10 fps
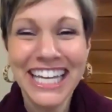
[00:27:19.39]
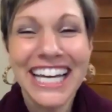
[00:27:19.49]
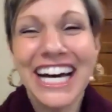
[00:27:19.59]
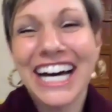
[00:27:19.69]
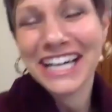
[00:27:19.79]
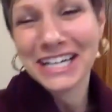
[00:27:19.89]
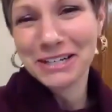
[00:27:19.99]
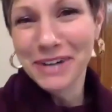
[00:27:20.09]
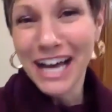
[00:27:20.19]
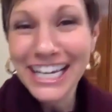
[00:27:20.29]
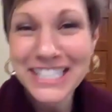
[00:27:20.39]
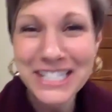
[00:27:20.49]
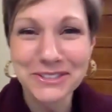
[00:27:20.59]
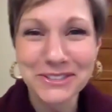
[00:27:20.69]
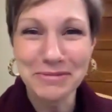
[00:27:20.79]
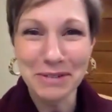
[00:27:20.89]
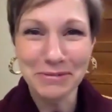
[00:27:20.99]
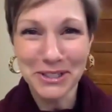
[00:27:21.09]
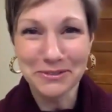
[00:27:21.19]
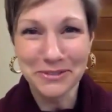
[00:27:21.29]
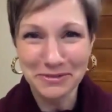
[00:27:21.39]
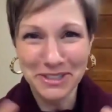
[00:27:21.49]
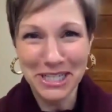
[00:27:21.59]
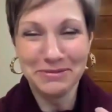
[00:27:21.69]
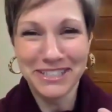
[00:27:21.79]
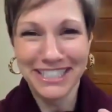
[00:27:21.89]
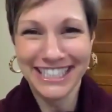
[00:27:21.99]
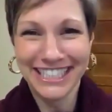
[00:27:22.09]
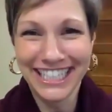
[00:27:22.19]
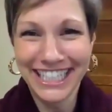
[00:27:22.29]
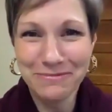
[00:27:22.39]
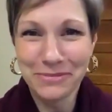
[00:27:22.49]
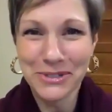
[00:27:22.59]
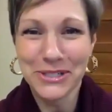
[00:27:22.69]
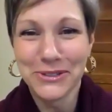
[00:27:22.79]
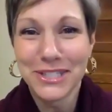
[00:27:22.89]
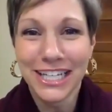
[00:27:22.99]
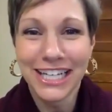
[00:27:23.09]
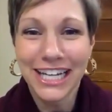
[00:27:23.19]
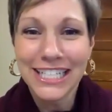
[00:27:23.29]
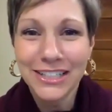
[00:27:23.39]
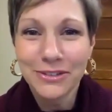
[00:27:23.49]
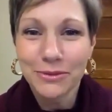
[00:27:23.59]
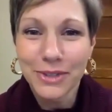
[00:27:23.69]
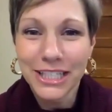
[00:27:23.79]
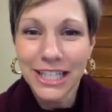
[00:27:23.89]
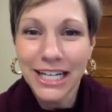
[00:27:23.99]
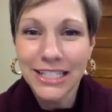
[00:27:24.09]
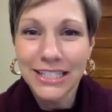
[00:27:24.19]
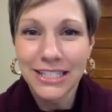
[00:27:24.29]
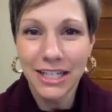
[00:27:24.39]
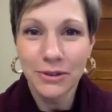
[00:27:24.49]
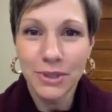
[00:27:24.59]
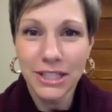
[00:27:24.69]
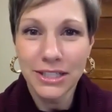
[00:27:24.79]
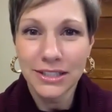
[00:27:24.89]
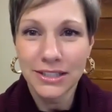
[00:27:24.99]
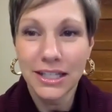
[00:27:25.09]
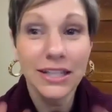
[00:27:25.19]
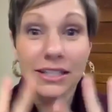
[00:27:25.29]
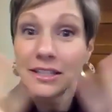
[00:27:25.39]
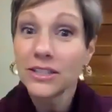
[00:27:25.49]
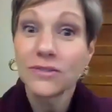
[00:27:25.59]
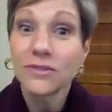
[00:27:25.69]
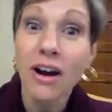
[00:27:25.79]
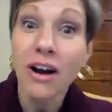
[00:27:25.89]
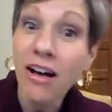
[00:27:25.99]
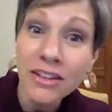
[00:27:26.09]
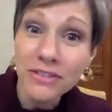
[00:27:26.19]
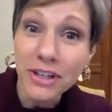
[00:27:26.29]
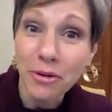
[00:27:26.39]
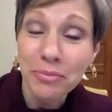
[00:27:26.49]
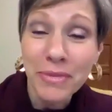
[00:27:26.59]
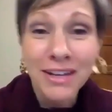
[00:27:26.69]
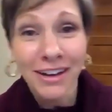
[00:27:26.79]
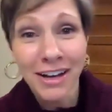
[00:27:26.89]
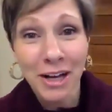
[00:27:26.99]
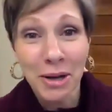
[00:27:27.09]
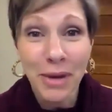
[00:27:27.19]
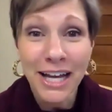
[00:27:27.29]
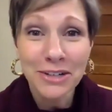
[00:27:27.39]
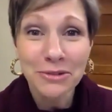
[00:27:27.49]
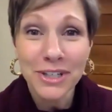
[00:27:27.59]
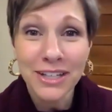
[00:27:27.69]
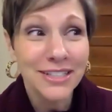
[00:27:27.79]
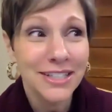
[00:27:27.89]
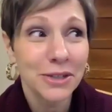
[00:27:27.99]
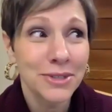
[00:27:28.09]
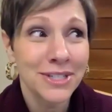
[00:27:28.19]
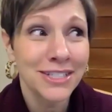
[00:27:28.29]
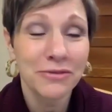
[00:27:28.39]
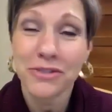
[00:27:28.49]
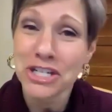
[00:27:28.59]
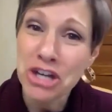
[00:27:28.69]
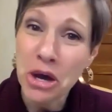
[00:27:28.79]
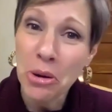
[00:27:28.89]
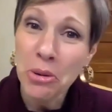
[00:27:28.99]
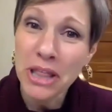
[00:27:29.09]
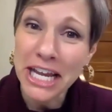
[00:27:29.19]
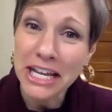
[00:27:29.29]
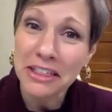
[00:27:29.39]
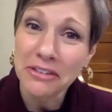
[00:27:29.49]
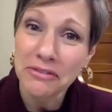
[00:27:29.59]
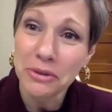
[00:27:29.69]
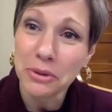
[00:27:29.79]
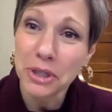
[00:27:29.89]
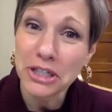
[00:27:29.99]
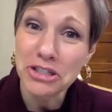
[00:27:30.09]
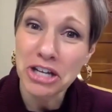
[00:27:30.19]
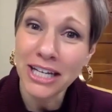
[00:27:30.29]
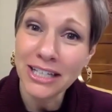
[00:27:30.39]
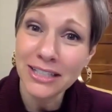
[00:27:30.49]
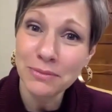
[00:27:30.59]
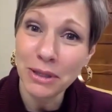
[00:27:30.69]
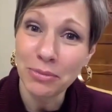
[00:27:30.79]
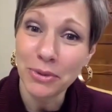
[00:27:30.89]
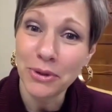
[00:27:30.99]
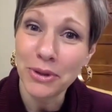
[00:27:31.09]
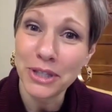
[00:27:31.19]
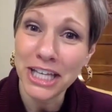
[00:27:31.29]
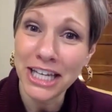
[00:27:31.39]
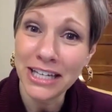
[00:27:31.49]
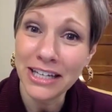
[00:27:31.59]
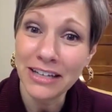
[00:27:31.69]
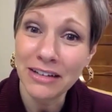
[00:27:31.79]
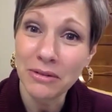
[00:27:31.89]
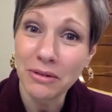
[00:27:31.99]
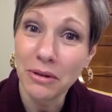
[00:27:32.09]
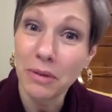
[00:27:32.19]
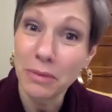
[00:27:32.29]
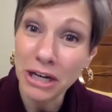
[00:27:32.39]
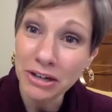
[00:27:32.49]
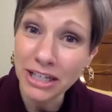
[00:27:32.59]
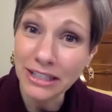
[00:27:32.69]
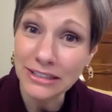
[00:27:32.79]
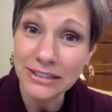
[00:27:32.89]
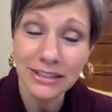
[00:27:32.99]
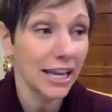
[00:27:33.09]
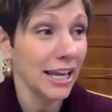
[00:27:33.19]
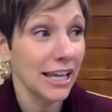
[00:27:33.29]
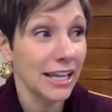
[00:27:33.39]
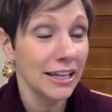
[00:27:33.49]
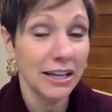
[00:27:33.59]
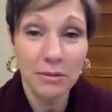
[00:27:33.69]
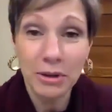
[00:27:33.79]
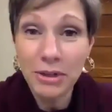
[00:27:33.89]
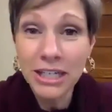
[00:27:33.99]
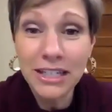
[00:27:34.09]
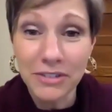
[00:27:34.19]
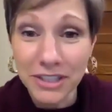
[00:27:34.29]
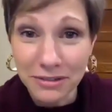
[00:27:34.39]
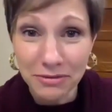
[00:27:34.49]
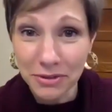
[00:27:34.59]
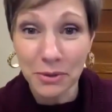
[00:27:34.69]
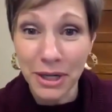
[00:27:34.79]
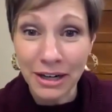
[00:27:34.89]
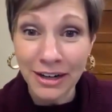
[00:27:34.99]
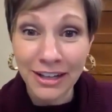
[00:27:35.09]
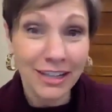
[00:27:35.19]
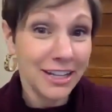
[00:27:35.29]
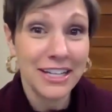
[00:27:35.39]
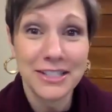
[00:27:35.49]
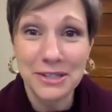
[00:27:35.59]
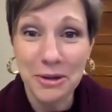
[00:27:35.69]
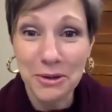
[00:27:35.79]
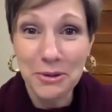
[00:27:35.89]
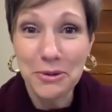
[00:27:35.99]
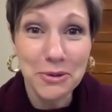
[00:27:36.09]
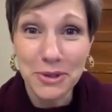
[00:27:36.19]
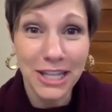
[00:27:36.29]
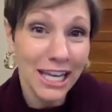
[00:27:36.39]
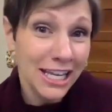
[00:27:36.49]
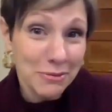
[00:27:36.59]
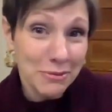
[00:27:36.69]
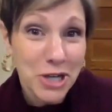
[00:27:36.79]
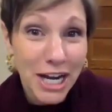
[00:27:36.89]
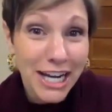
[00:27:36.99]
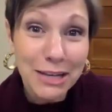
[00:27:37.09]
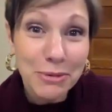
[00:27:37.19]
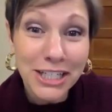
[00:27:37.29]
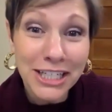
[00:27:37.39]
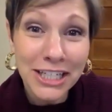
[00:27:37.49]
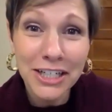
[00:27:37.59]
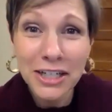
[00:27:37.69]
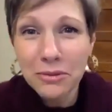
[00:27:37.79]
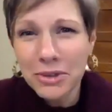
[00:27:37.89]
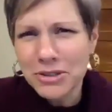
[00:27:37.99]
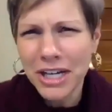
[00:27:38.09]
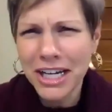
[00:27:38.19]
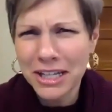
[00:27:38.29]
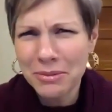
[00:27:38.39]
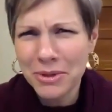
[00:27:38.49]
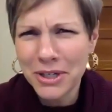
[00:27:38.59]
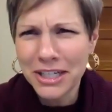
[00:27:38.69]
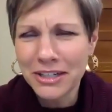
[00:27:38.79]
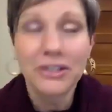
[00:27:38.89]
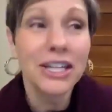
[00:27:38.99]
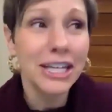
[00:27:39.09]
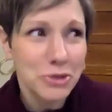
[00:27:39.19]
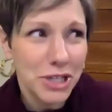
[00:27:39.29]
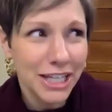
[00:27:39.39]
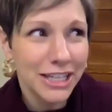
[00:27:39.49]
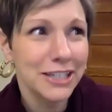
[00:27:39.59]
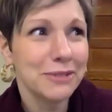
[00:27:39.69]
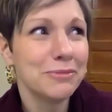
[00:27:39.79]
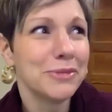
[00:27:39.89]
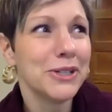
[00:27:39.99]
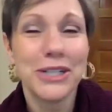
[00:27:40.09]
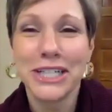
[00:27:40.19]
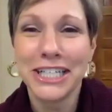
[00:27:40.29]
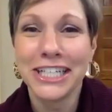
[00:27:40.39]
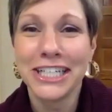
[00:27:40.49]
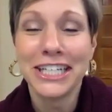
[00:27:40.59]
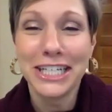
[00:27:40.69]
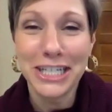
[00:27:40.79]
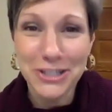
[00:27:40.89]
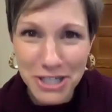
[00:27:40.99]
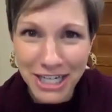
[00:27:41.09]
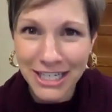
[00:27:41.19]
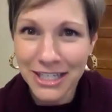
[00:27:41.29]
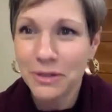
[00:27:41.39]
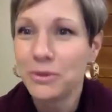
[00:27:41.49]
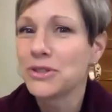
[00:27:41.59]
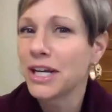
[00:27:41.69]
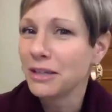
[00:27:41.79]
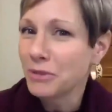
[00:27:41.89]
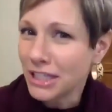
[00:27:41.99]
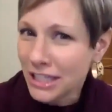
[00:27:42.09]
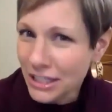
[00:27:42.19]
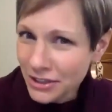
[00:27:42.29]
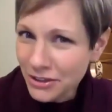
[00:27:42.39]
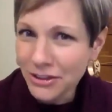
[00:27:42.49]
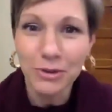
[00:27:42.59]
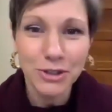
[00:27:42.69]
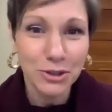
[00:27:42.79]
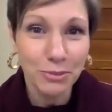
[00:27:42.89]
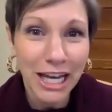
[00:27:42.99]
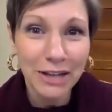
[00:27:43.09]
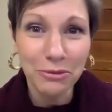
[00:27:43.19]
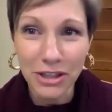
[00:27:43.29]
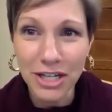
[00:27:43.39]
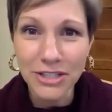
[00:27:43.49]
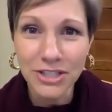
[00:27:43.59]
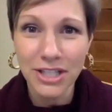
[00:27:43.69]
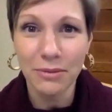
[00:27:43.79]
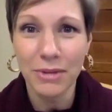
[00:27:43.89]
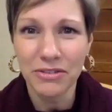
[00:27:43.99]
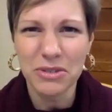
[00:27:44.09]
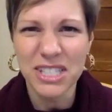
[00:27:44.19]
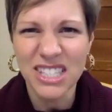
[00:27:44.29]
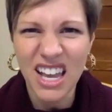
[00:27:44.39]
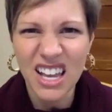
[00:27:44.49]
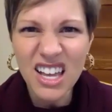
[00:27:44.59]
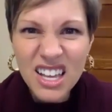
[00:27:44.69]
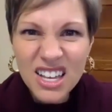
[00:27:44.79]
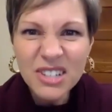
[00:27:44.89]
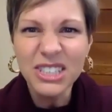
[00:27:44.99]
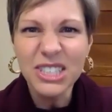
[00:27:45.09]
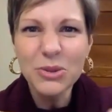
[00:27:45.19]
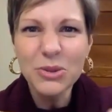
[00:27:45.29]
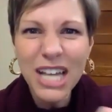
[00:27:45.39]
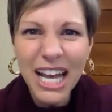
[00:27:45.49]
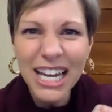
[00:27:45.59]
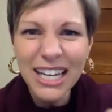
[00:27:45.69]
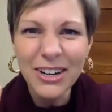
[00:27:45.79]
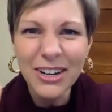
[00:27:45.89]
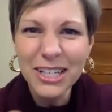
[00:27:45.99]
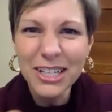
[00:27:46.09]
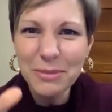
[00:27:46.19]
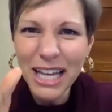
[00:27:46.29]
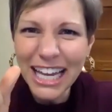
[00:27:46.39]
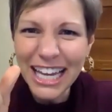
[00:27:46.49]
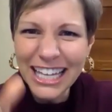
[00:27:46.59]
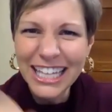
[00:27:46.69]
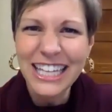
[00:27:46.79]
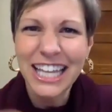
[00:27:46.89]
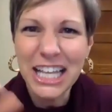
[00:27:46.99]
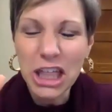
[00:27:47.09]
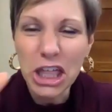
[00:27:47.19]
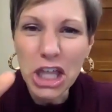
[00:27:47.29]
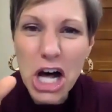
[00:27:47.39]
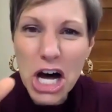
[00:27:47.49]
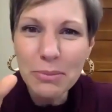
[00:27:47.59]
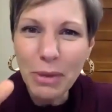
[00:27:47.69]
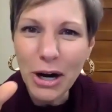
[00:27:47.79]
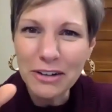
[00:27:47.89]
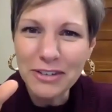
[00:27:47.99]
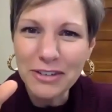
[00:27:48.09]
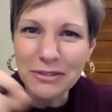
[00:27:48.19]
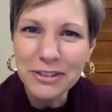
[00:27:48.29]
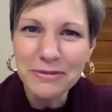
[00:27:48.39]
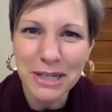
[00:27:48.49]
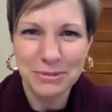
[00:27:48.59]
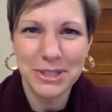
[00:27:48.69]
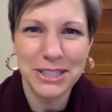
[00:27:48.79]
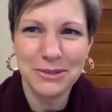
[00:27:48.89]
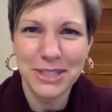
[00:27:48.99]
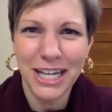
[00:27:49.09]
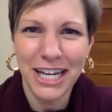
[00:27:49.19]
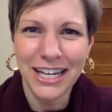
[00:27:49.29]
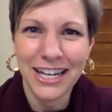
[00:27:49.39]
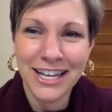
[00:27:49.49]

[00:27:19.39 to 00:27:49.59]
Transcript: I still remember the flip-flops that I produced, and I didn't realize there was, and this is for all of you, I didn't realize there was a different toe length for Chinese people than Americans. And I mean, we had never done footwear. So they kept trying them on here. We tried them on, or they kept trying them on in China. We tried them on here. They weren't too bad. We launched them and everyone's like, oh, it's too tight on my, like the thong part of our flip-flops is too tight.